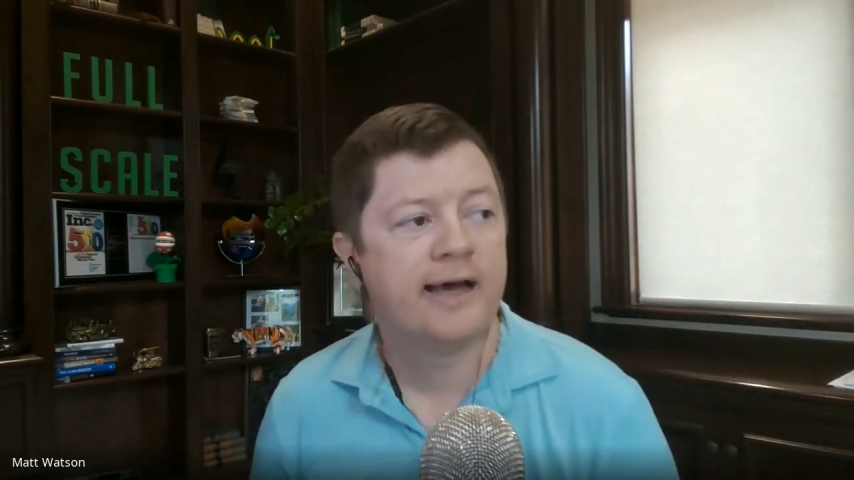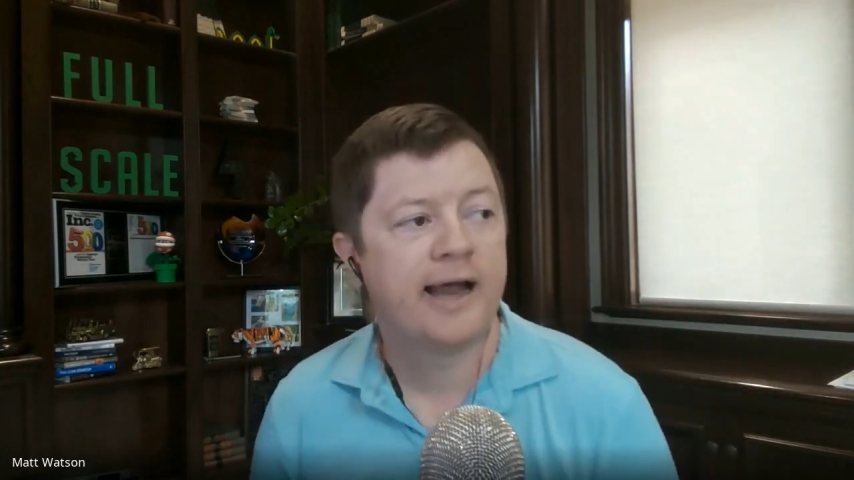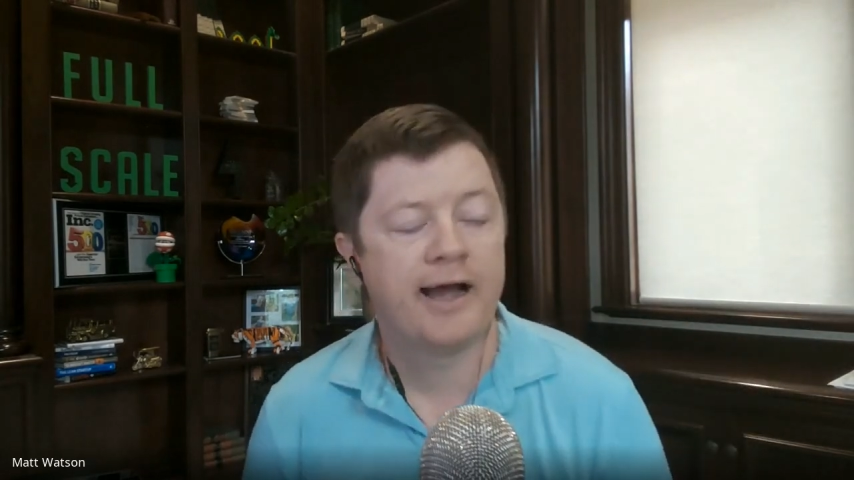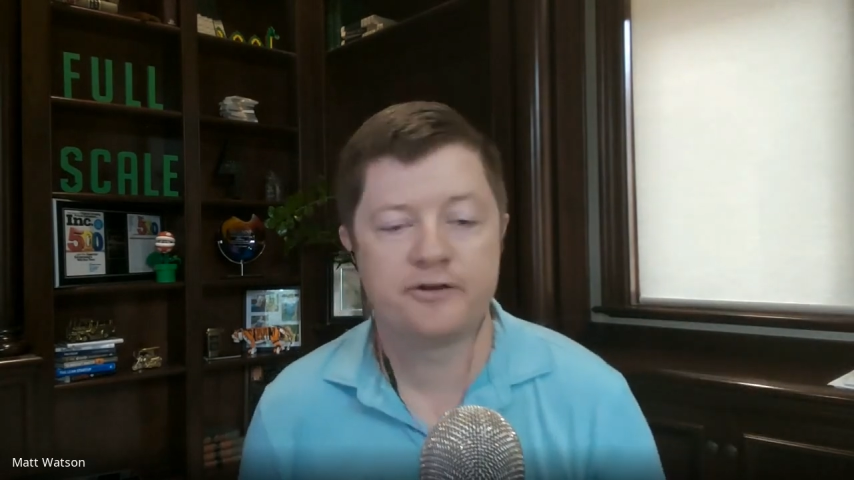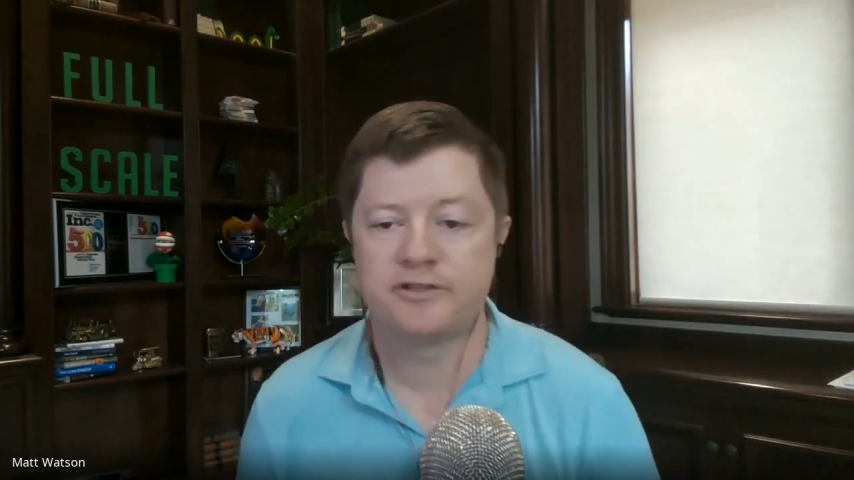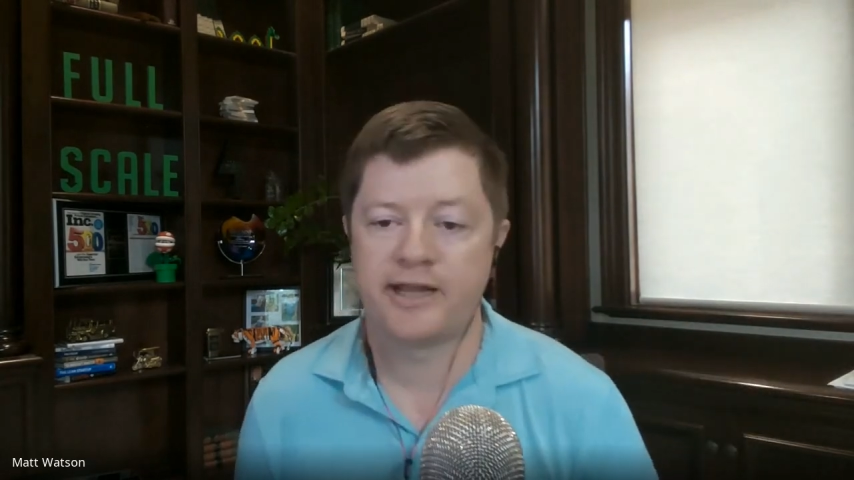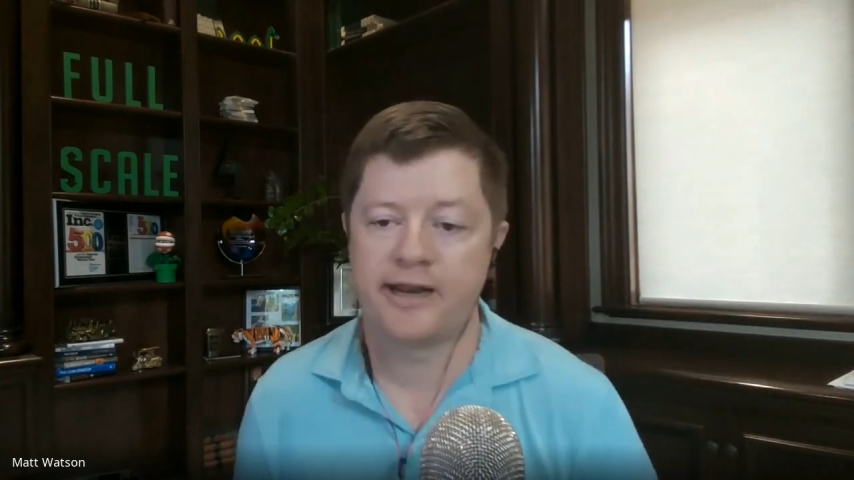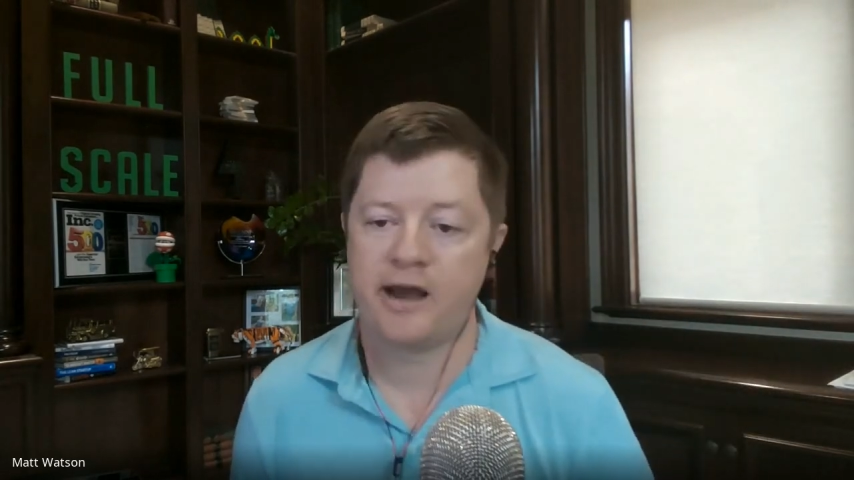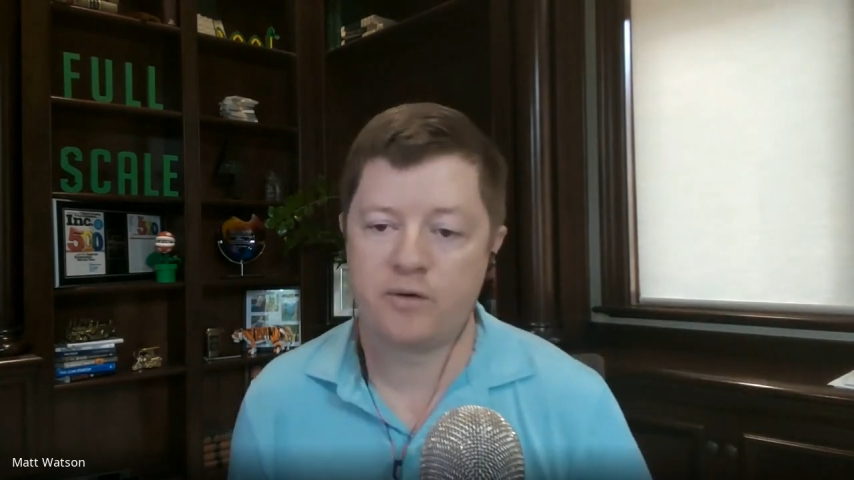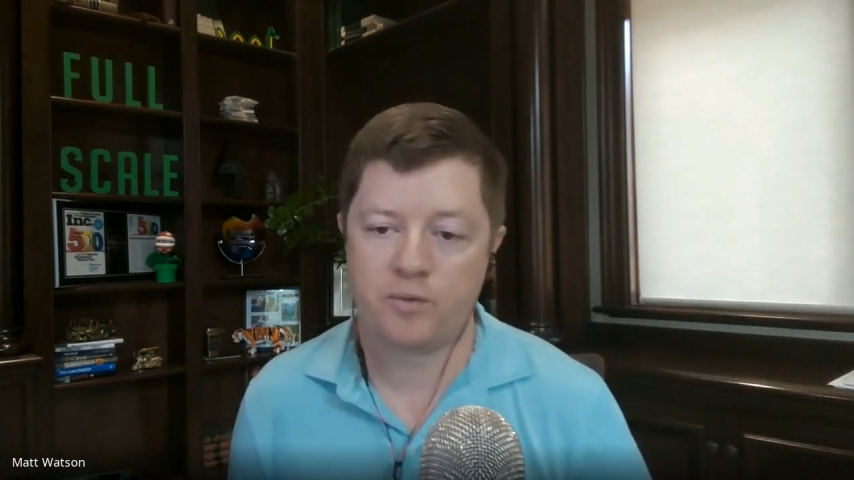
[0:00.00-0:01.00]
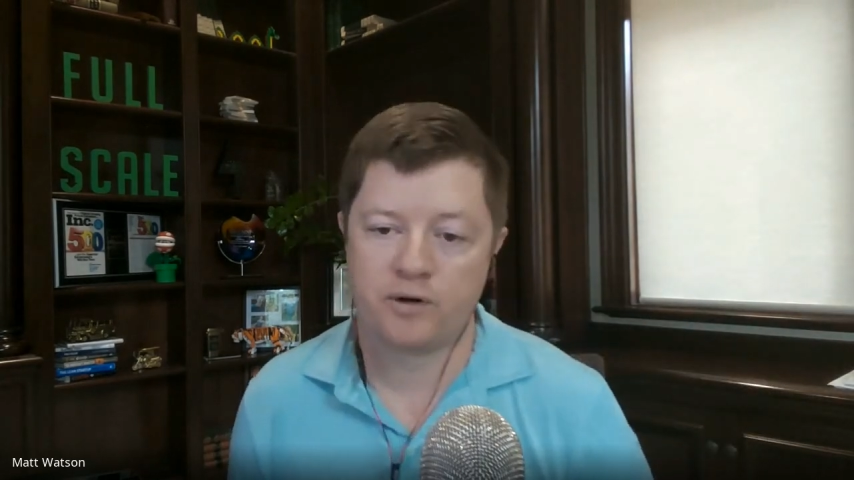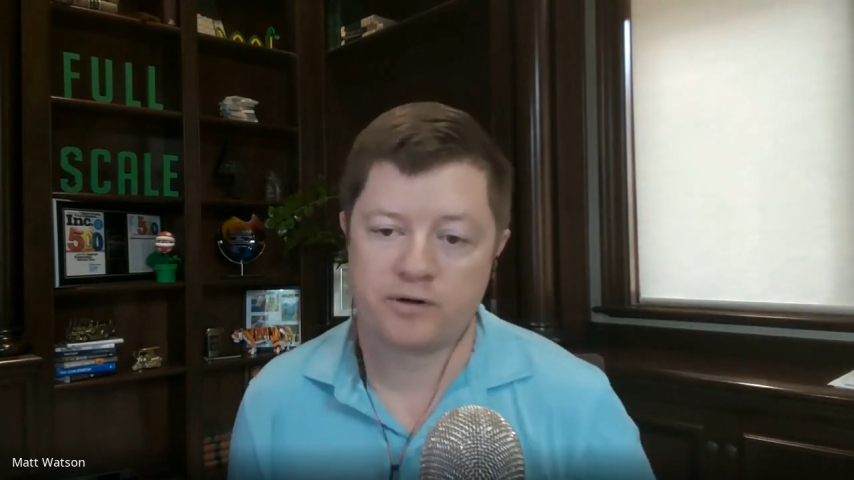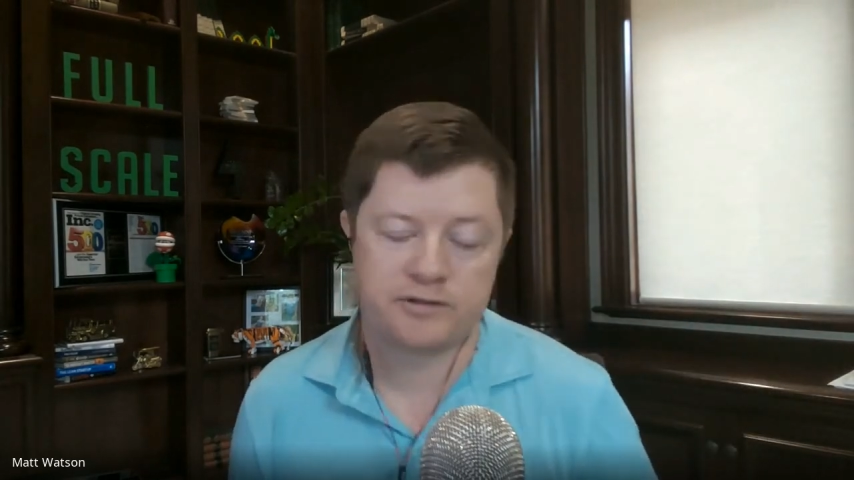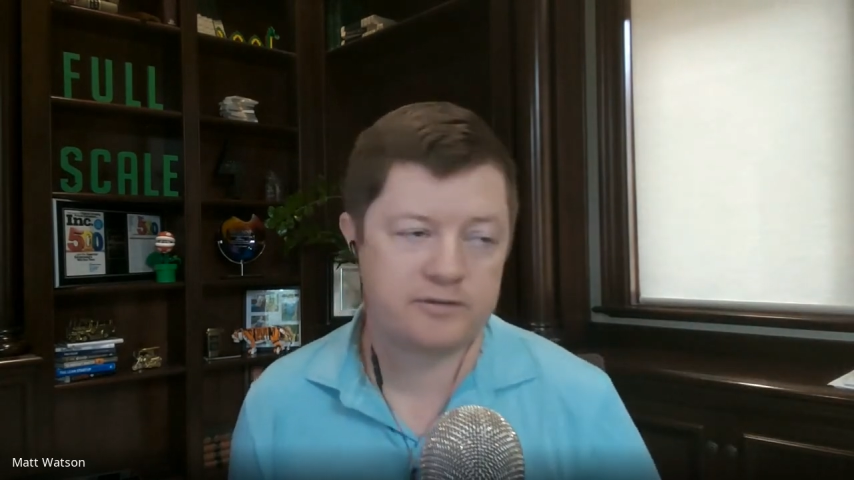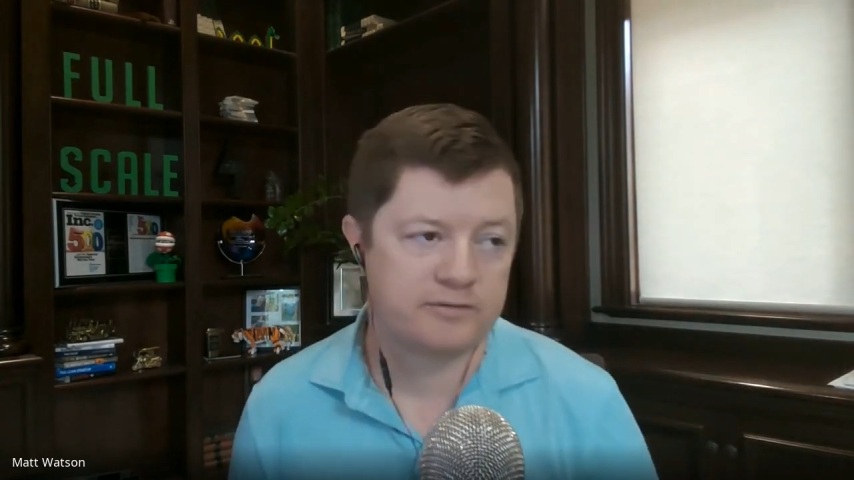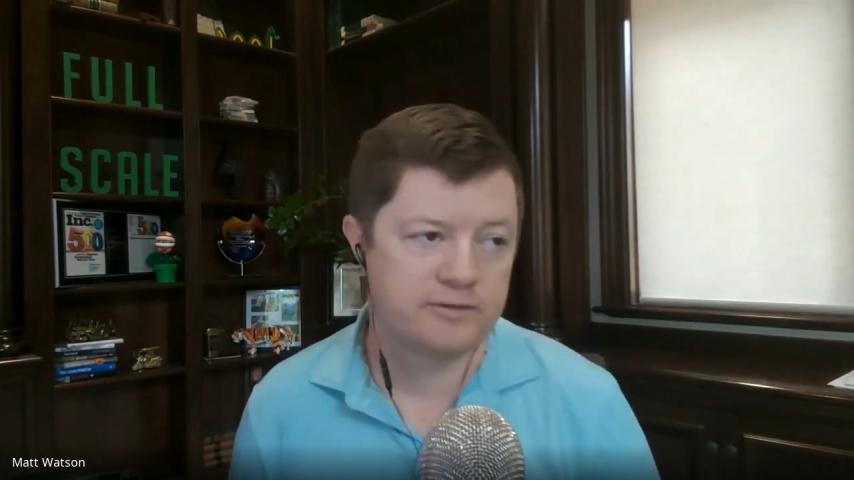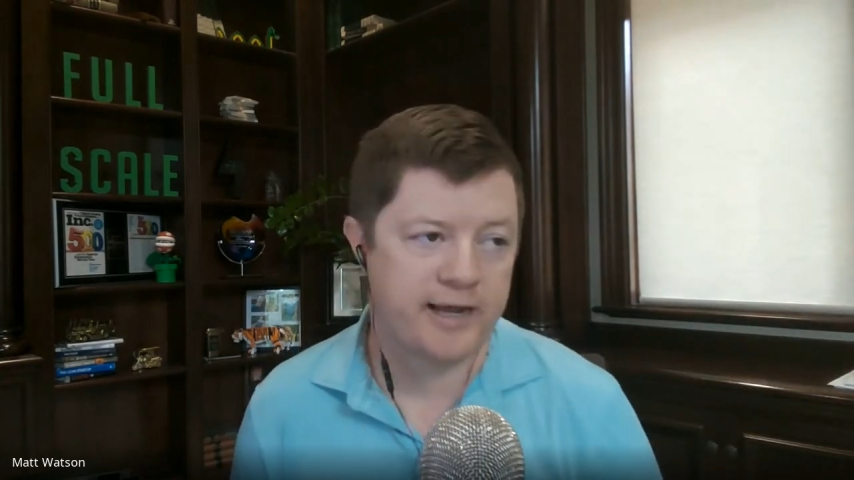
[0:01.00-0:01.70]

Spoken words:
and I understand how it works,